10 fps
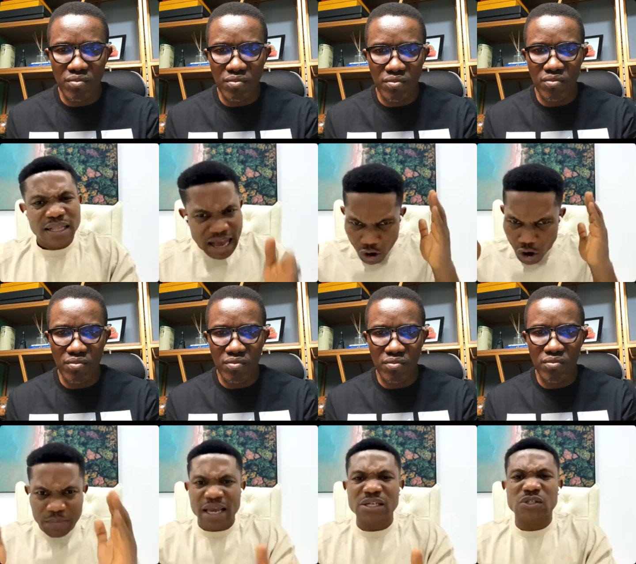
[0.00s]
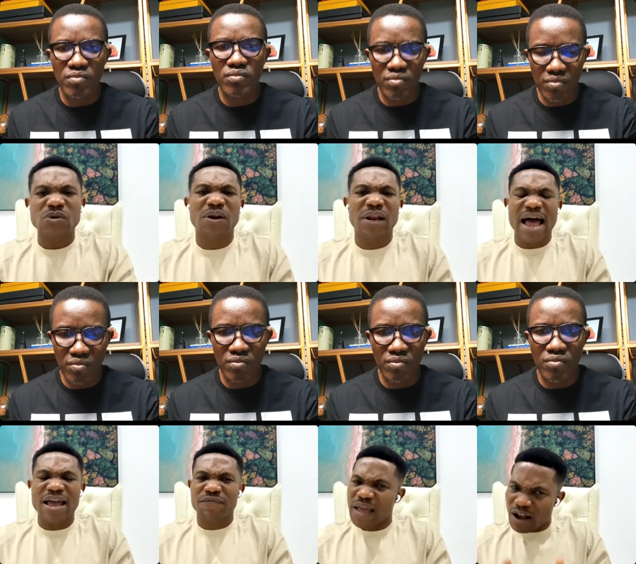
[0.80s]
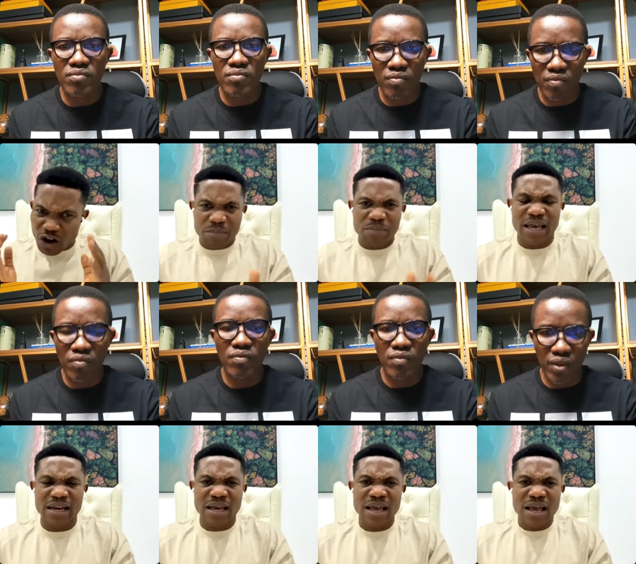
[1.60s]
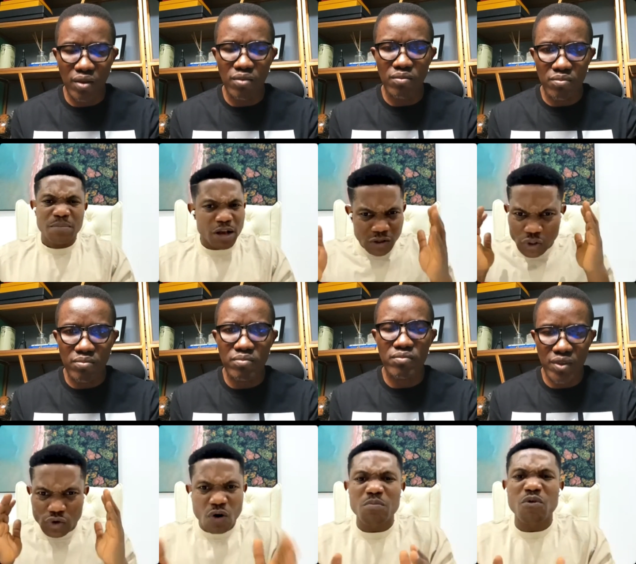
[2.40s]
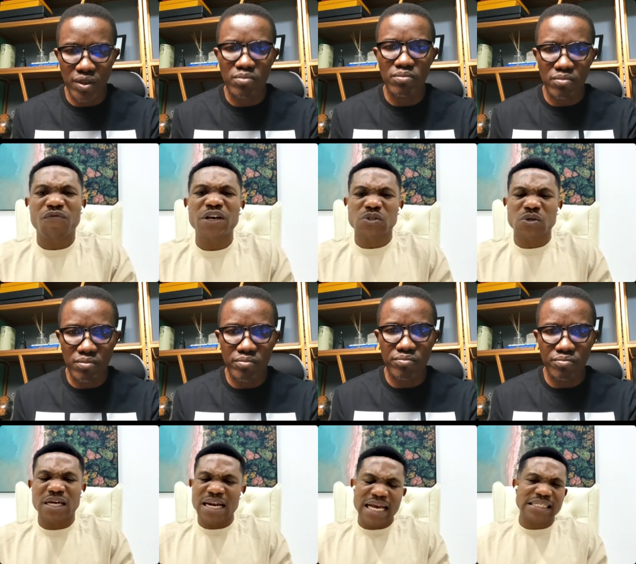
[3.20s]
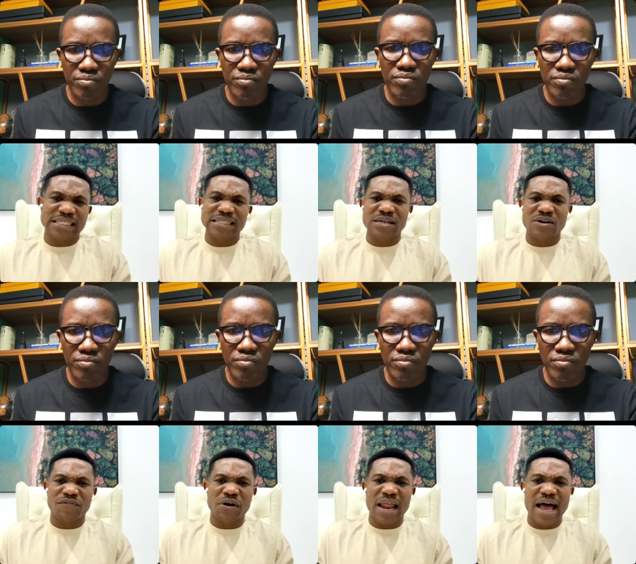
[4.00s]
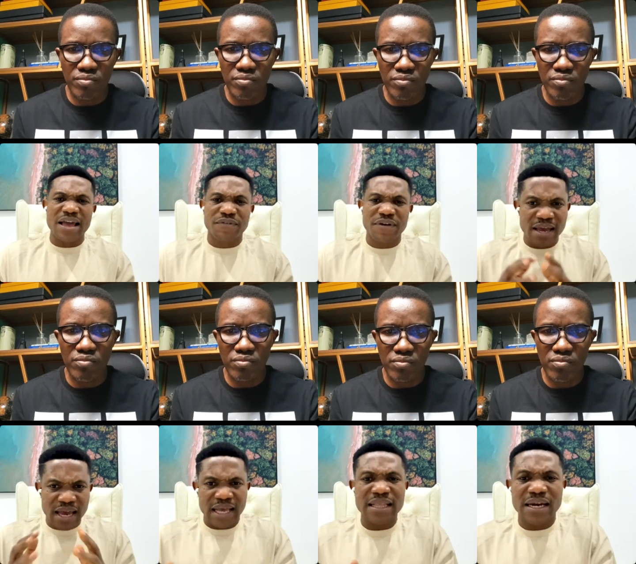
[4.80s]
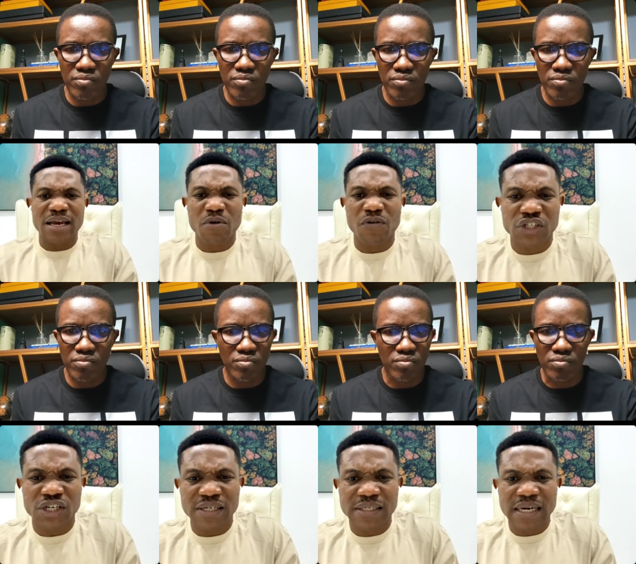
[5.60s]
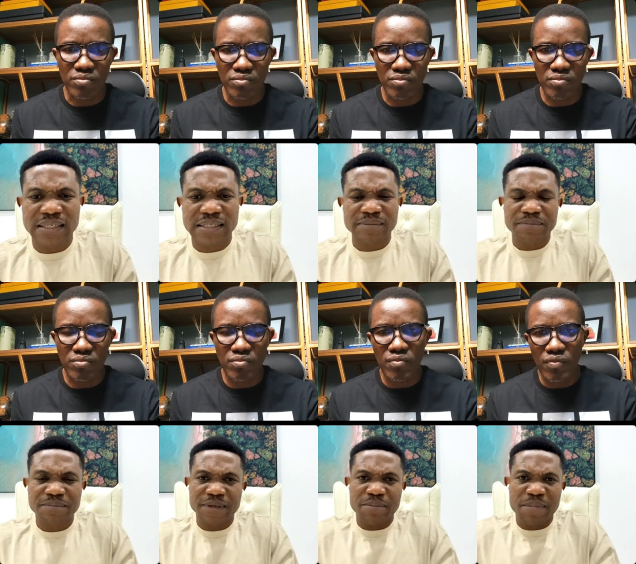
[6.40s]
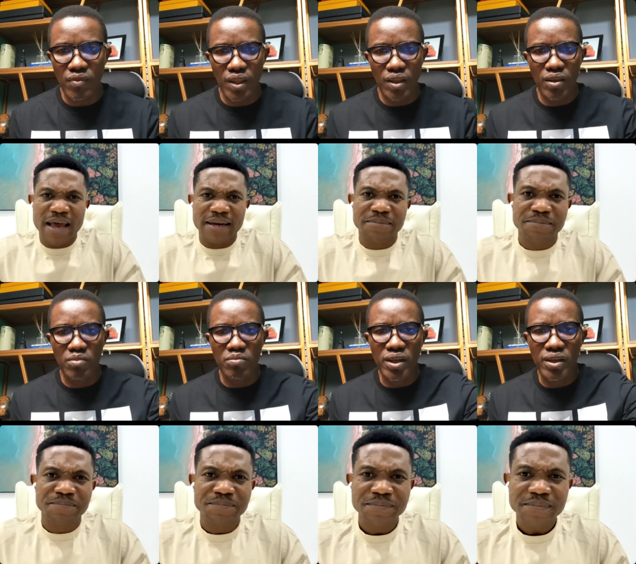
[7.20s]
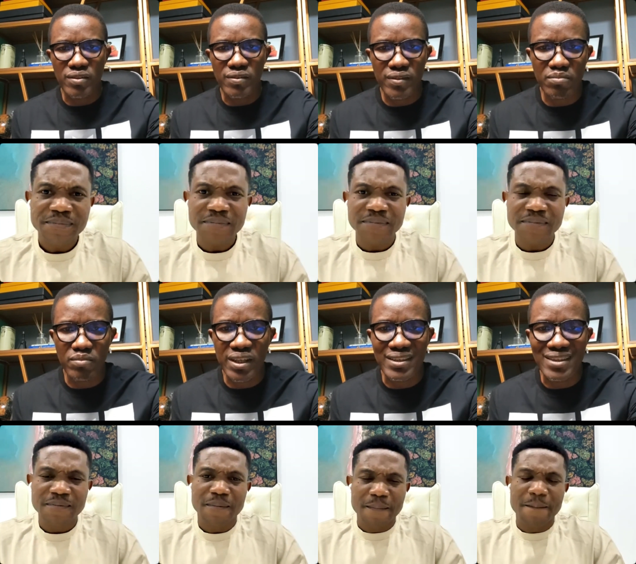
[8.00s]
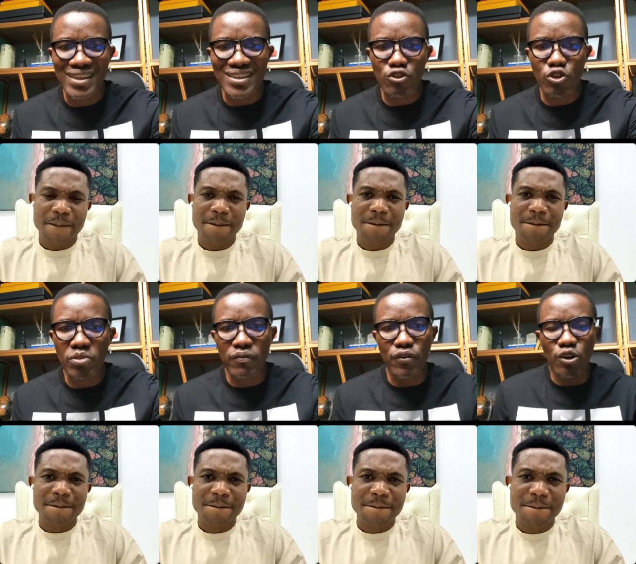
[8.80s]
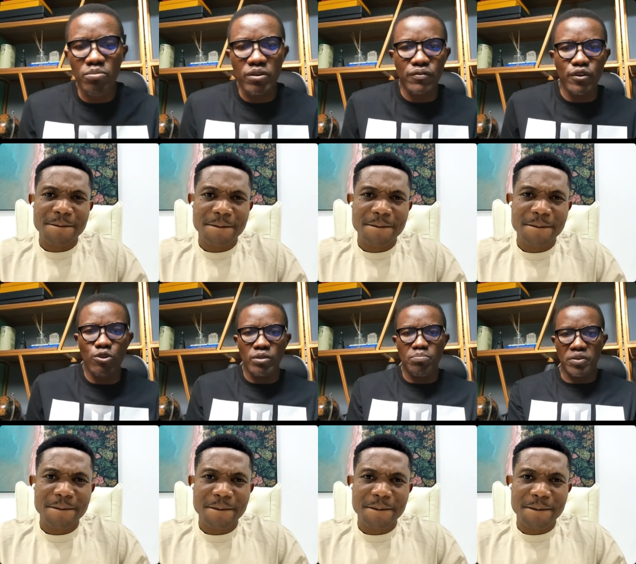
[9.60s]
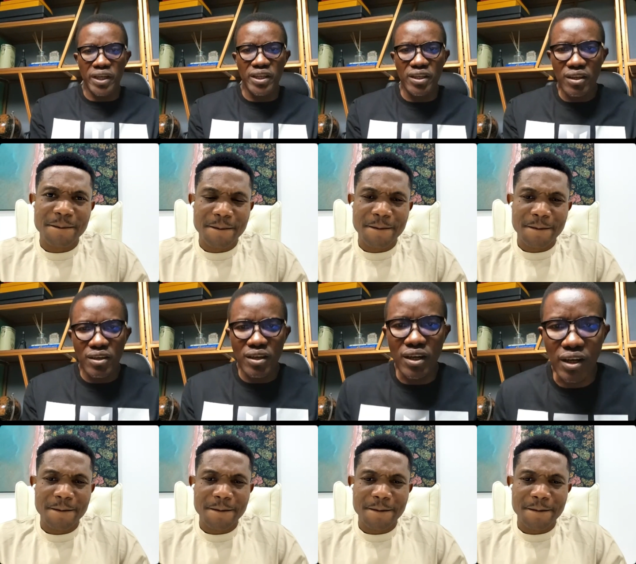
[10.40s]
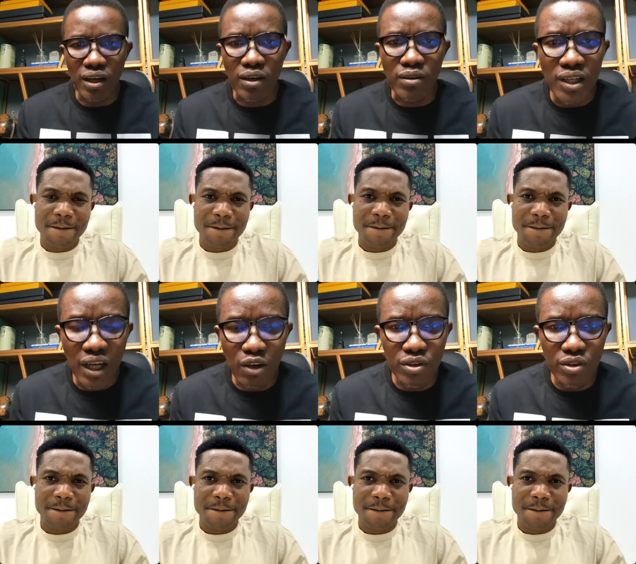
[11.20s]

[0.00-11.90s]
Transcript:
Speaker 1: they are coming into your life. They are mm-hmm. coming in because you're moving to the next season of your life in the name of
Speaker 2: mm-hmm. Jesus. Amen. Amen. So before before we pray, uh, I